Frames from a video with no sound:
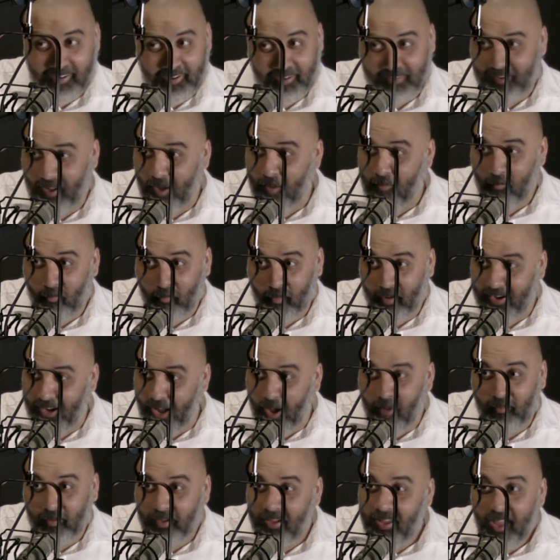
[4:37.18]
Because I'm ready.
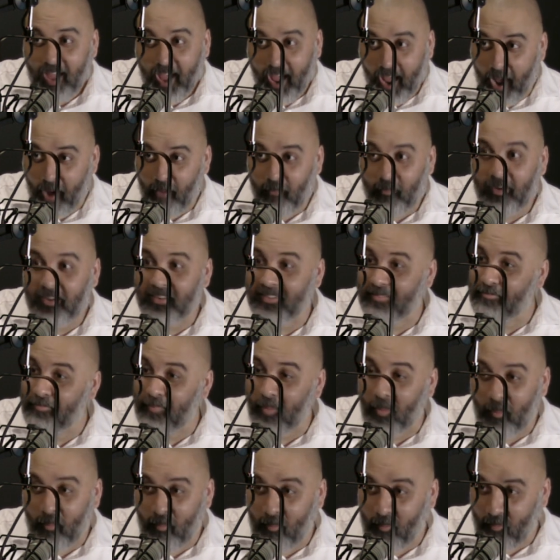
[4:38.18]
I was
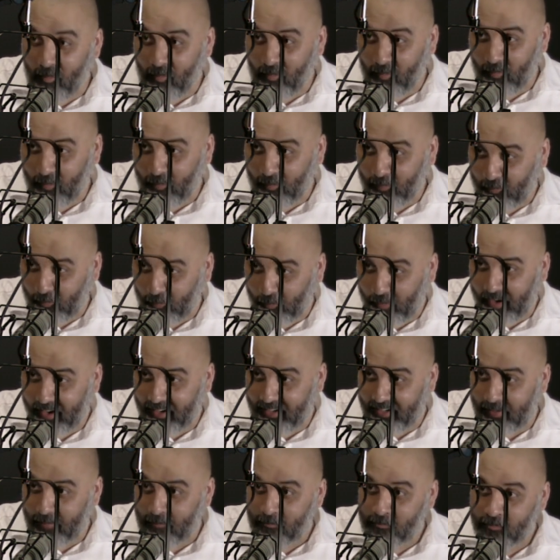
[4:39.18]
born
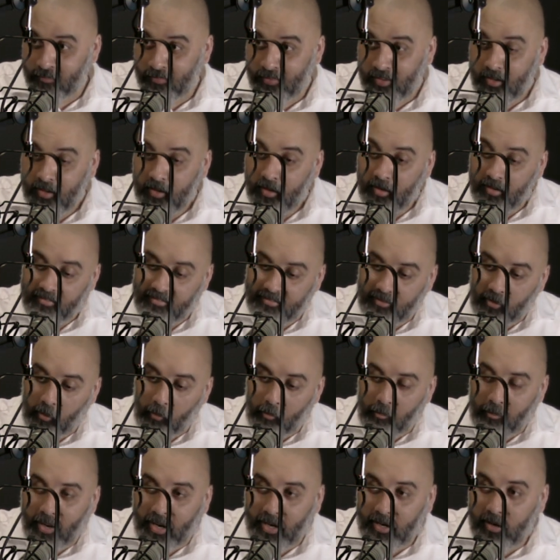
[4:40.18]
ready. So
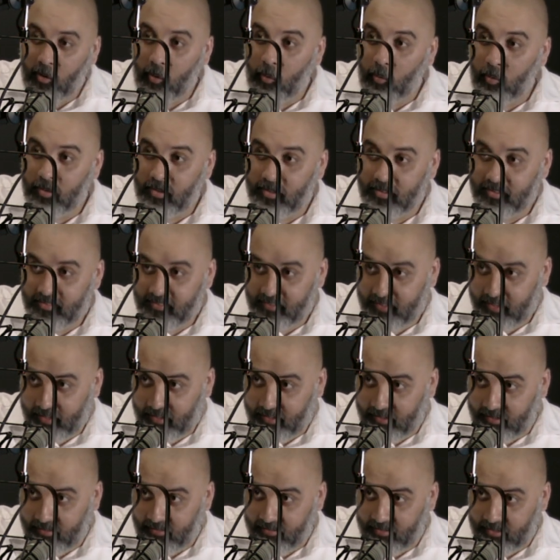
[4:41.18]
my whole
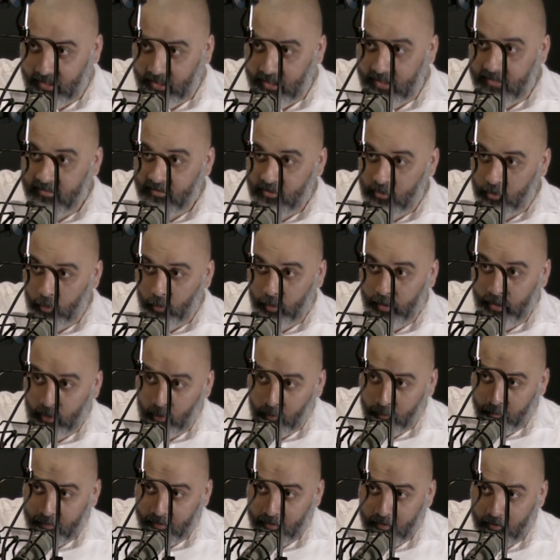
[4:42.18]
intent is to
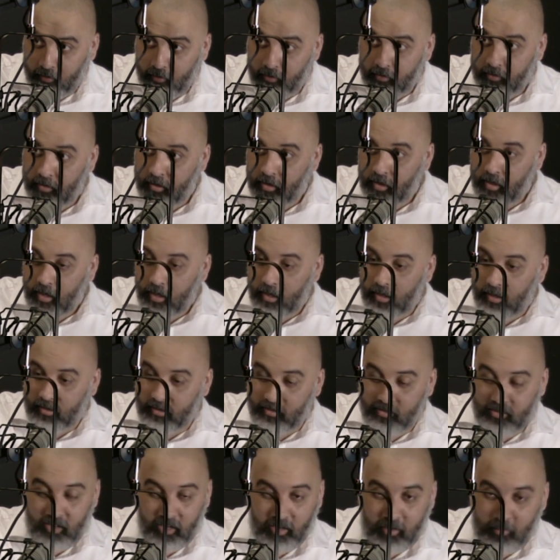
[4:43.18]
help you
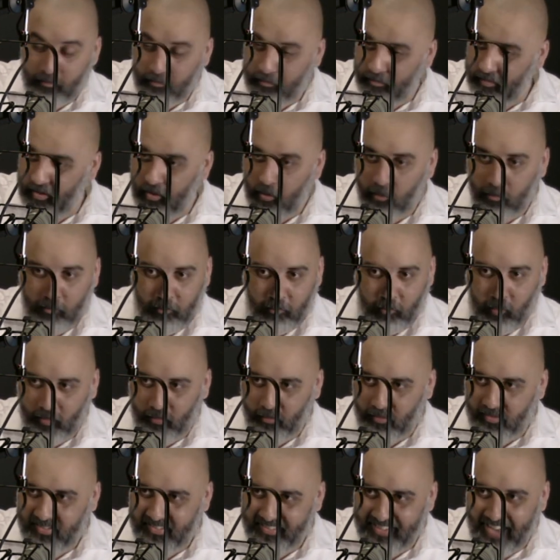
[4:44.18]
to,
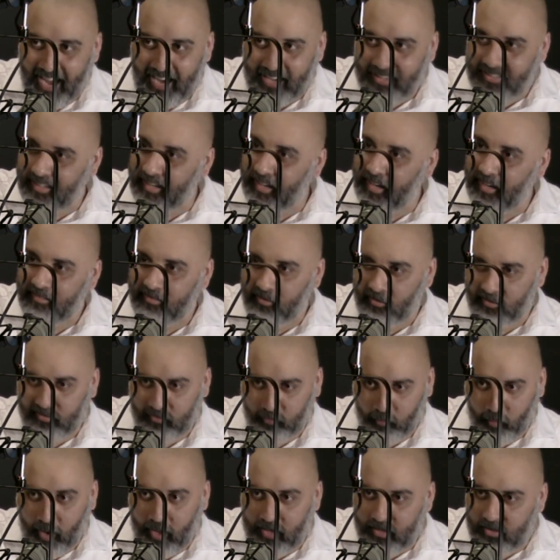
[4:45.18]
whether it's tactics or
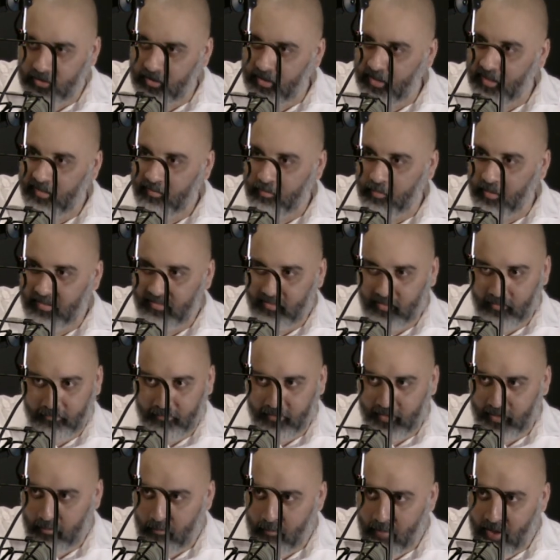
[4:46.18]
strategies,
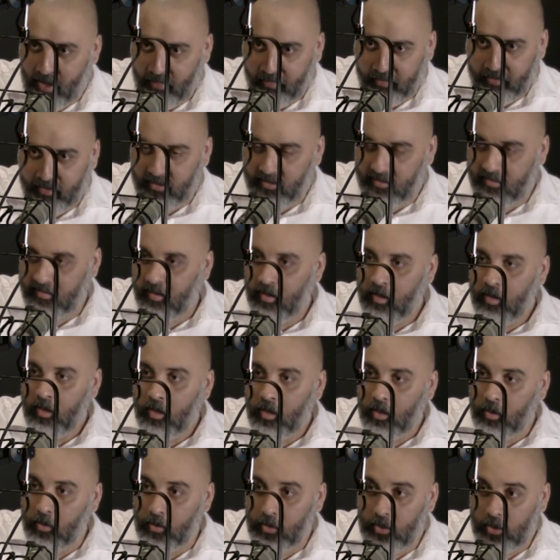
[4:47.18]
specific methods,
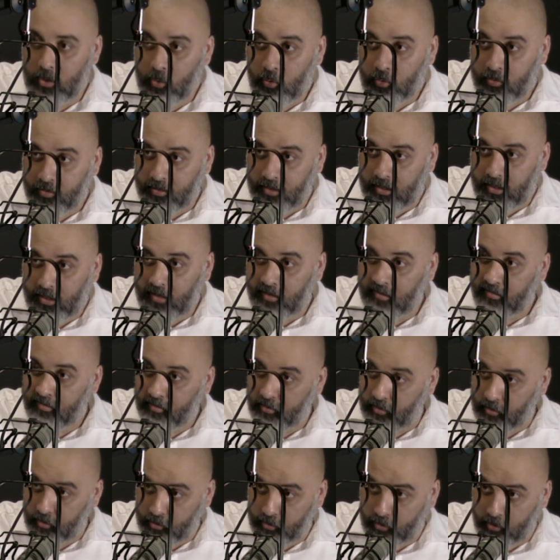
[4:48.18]
new things
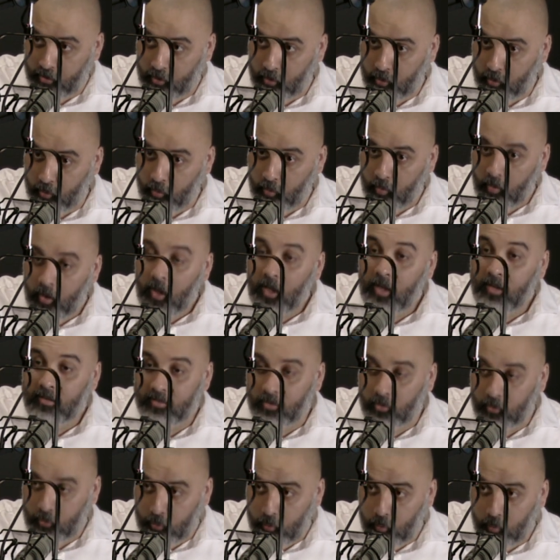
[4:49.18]
to do
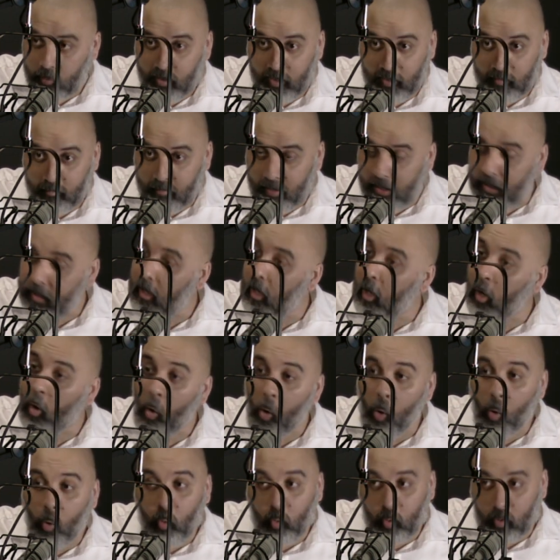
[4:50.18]
so you can make a
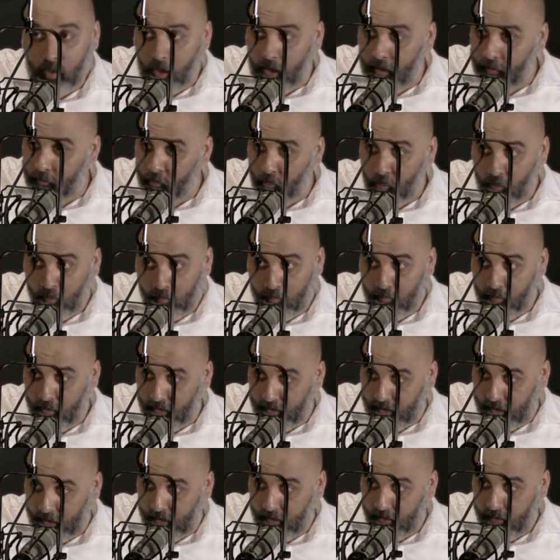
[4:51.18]
whole lot more
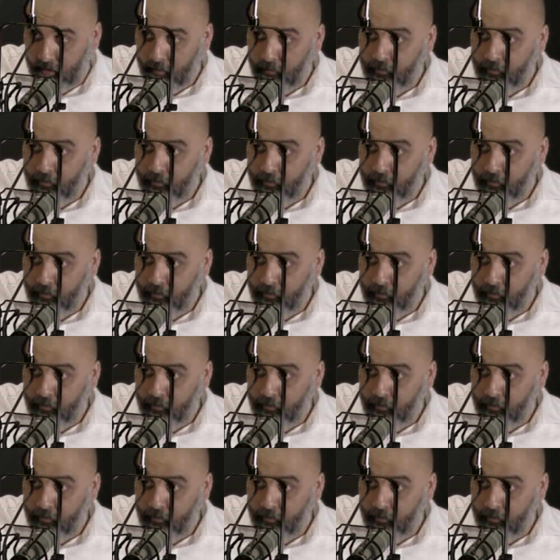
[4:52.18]
money.